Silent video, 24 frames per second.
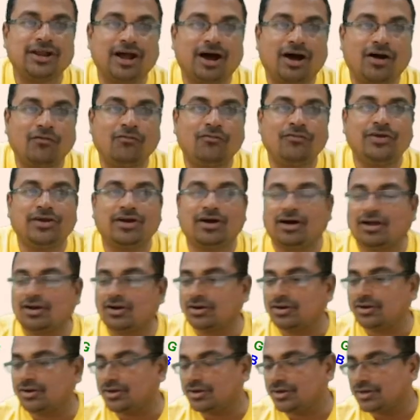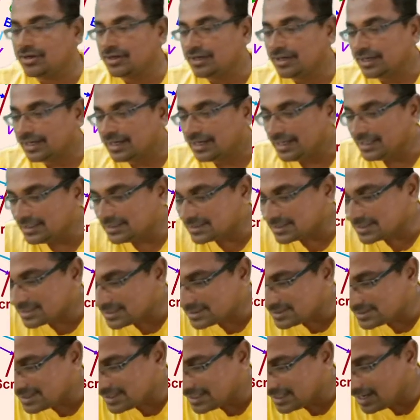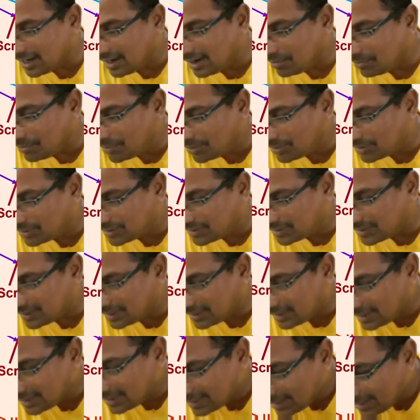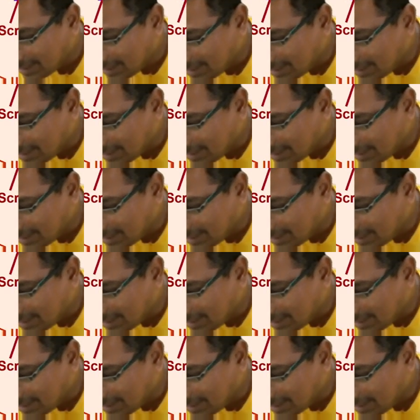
Now we are discussing about the,